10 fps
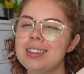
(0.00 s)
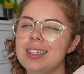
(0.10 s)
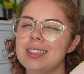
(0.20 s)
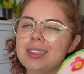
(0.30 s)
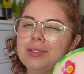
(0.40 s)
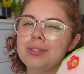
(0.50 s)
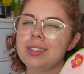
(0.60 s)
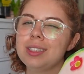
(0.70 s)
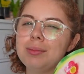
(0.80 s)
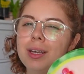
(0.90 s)
Like it doesn't
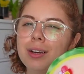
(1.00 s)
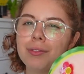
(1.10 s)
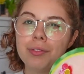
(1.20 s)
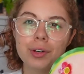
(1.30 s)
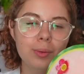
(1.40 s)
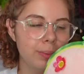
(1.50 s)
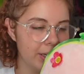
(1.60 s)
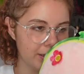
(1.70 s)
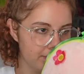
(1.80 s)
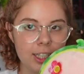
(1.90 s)
really smell like a fruit, but